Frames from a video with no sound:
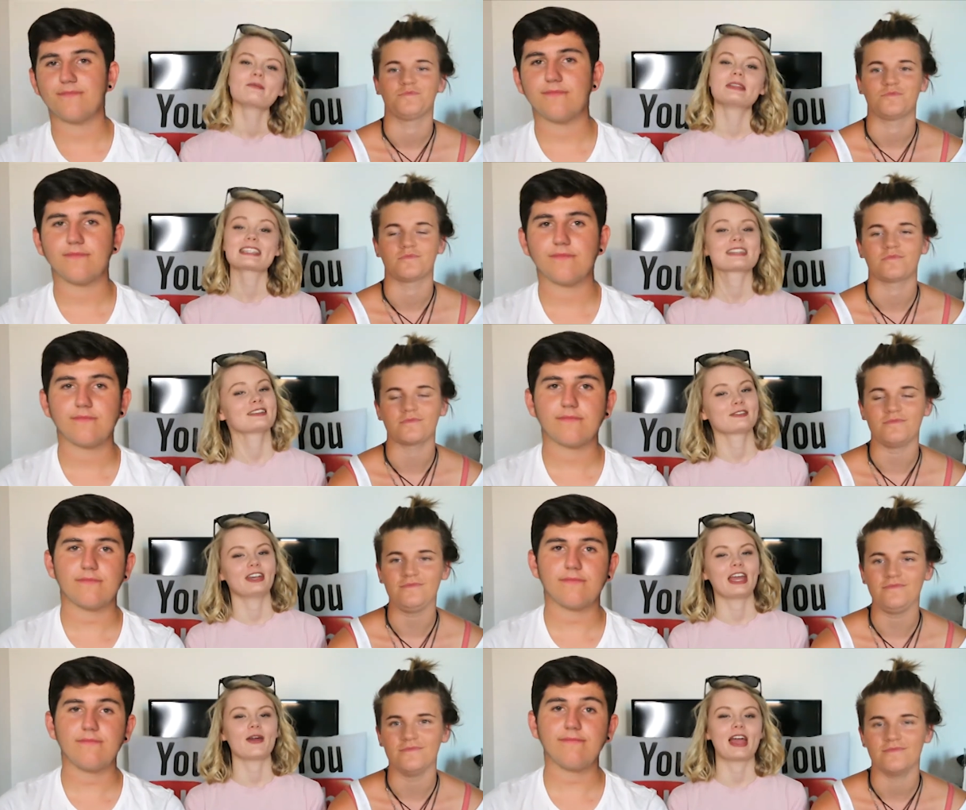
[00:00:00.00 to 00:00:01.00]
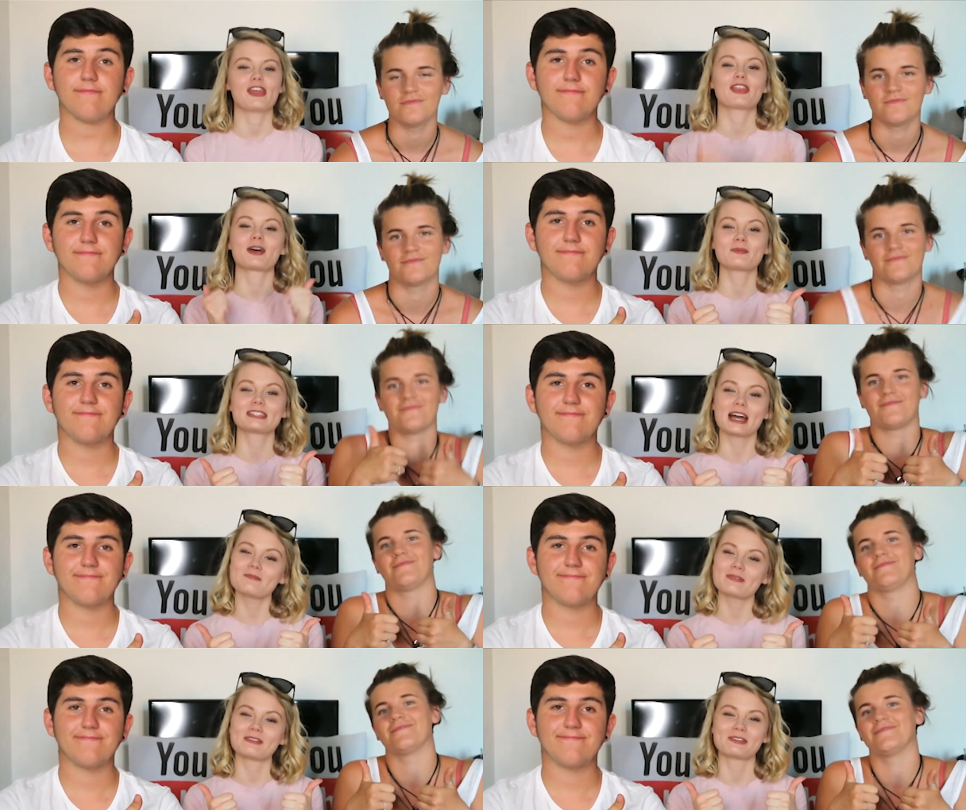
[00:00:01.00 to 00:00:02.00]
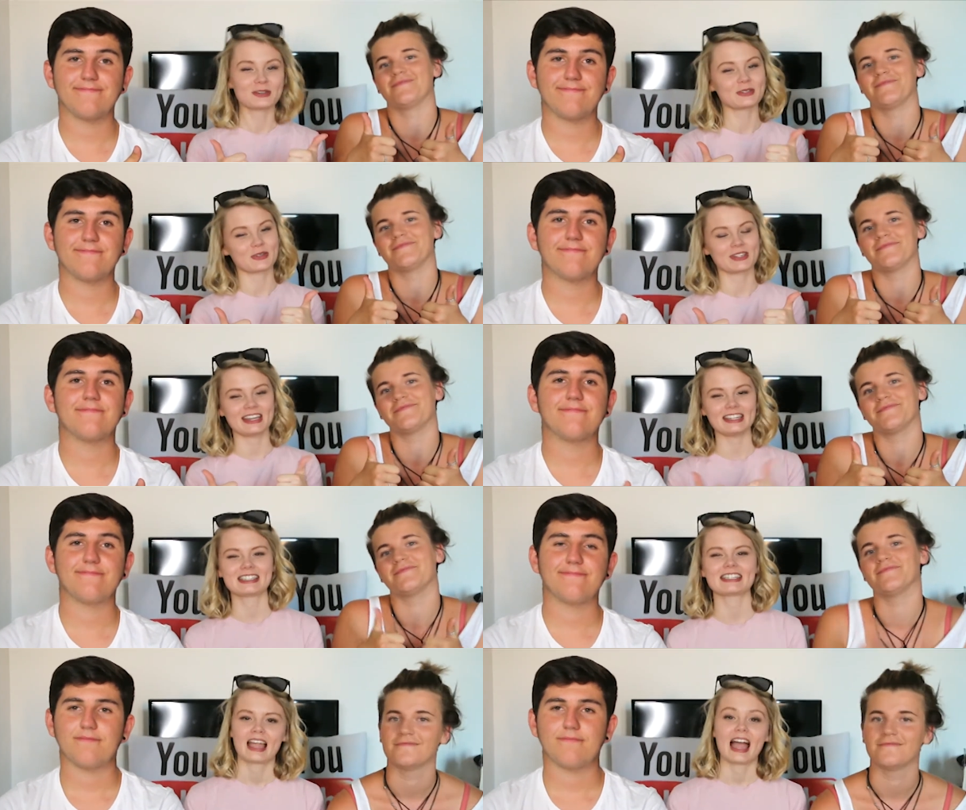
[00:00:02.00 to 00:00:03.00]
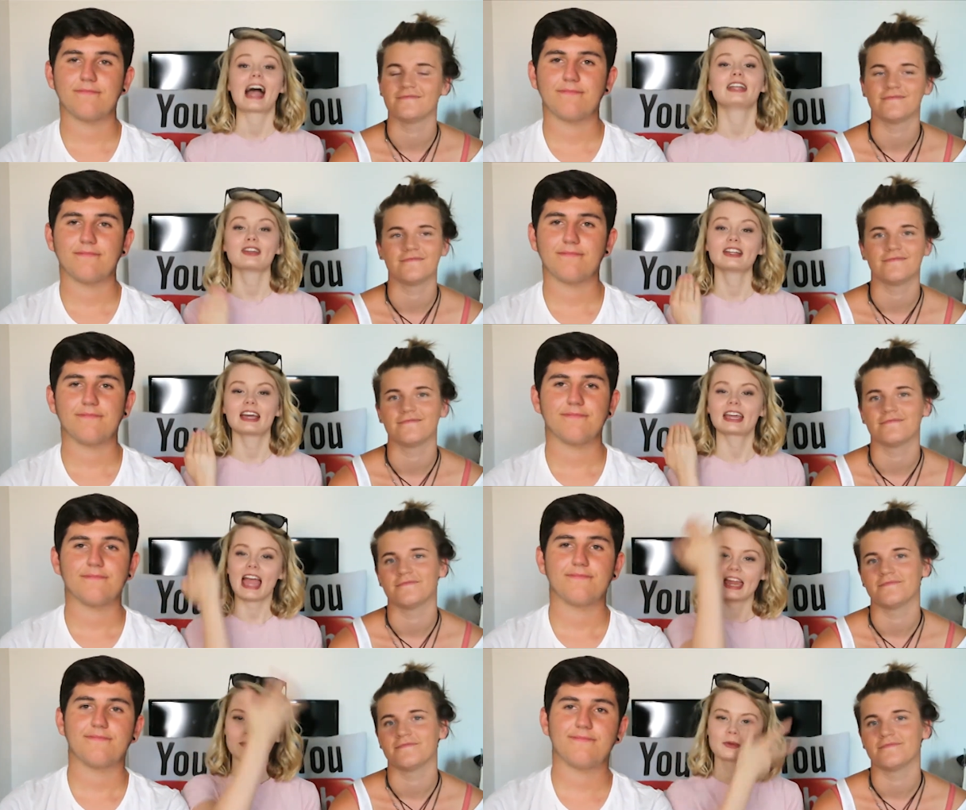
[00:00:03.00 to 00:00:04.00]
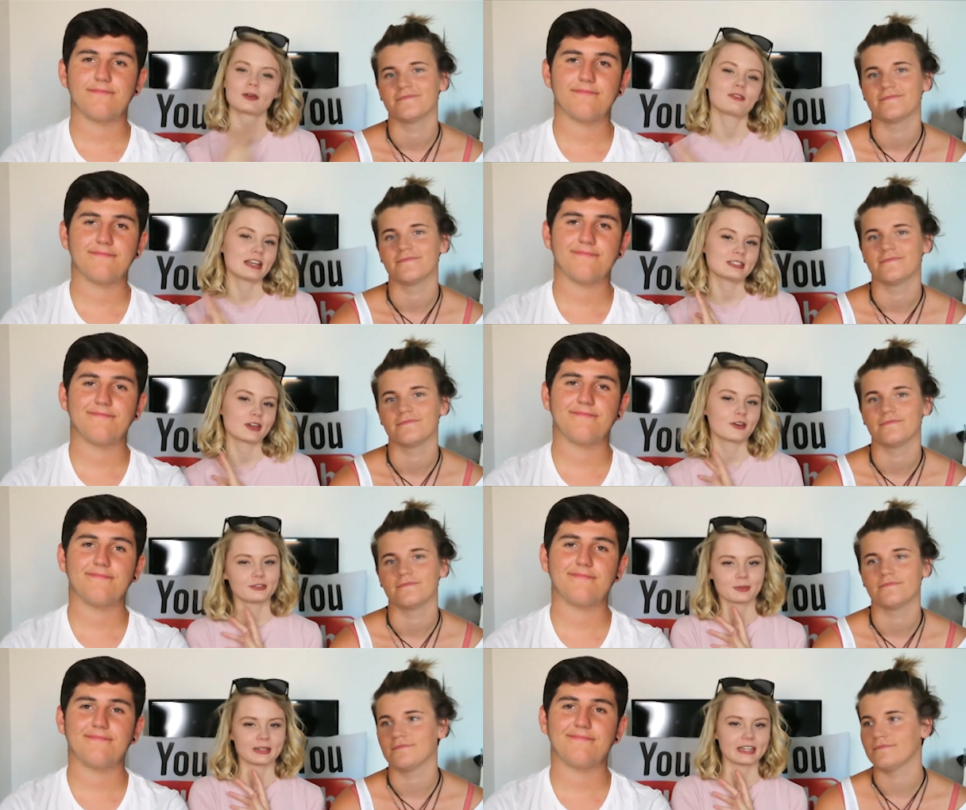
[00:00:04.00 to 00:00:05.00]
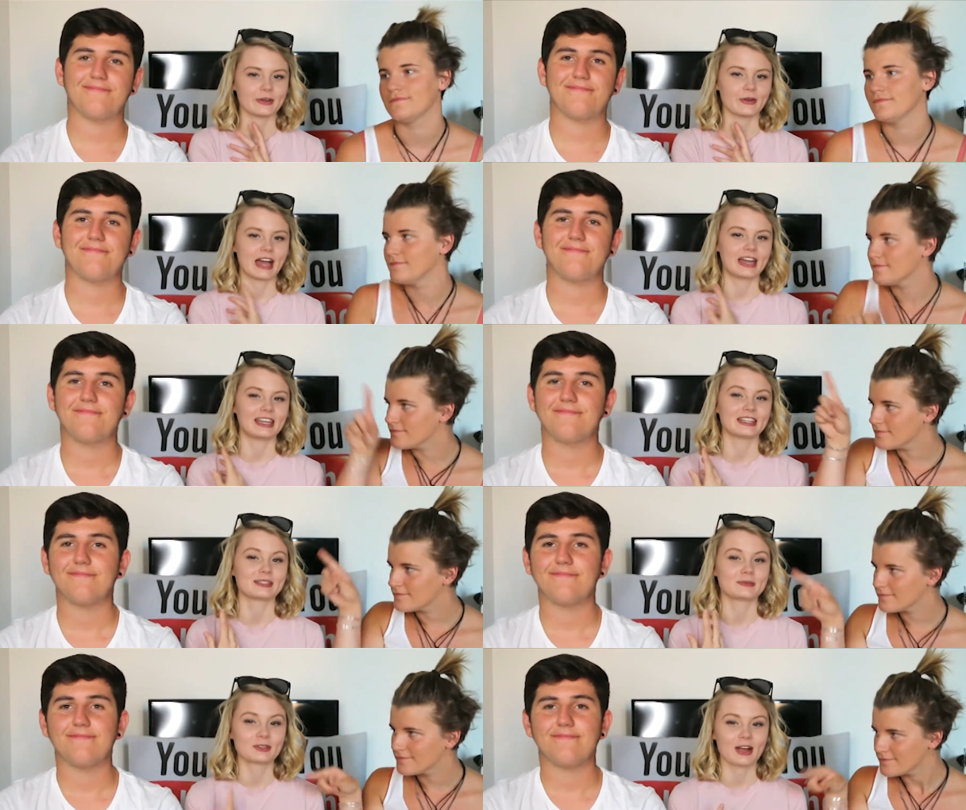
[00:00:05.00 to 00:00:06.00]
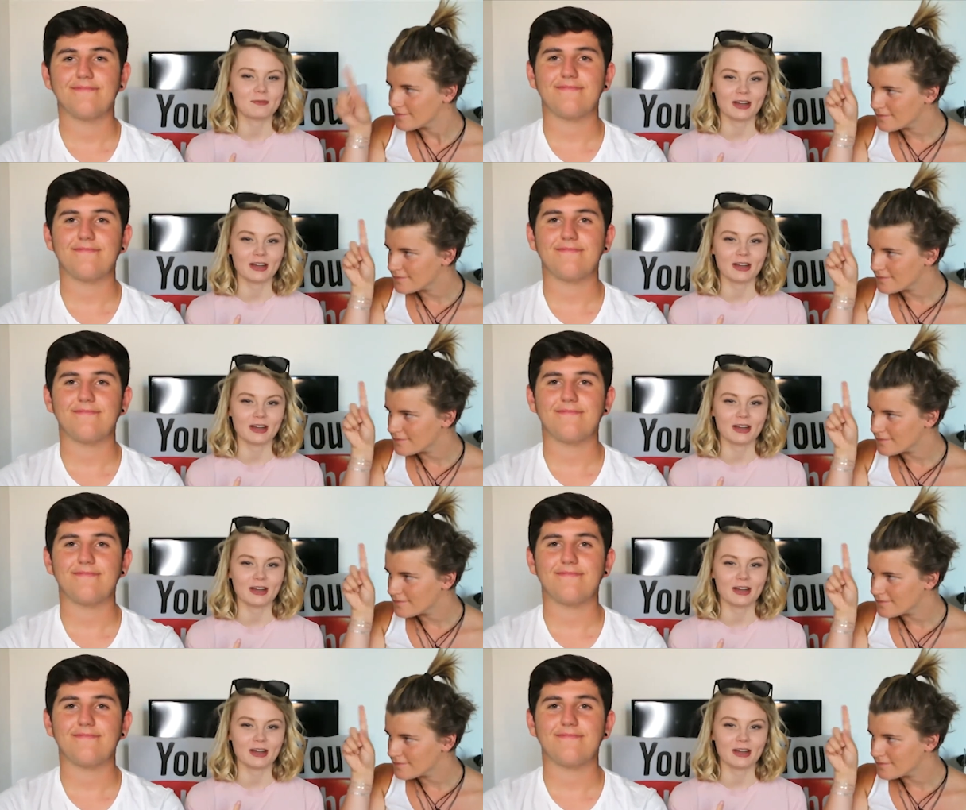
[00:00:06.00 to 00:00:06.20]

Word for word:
Speaker 1: Please give this video a thumbs up if you enjoyed it. And you can click anywhere on my face to go over to my channel and hit the subscribe